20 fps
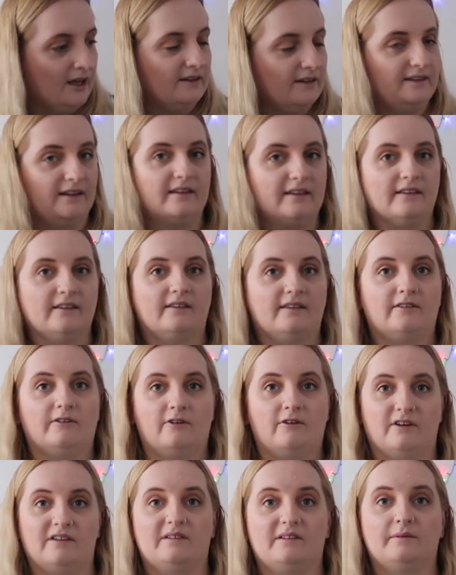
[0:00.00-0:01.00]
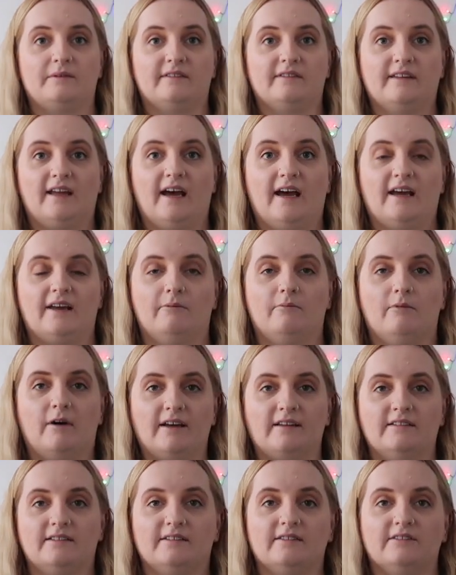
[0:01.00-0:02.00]
since Christmas Day,
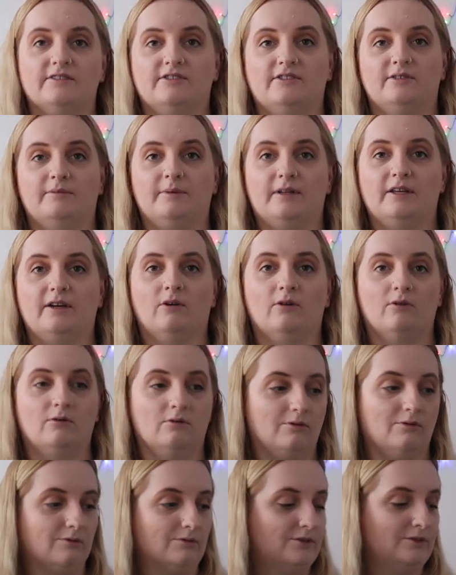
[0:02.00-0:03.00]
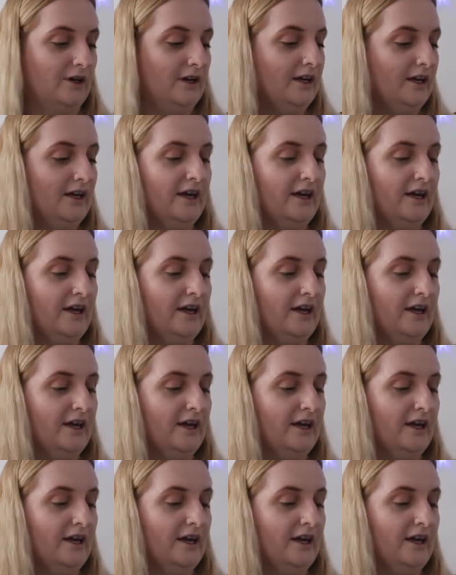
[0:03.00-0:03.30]
waiting to be hauled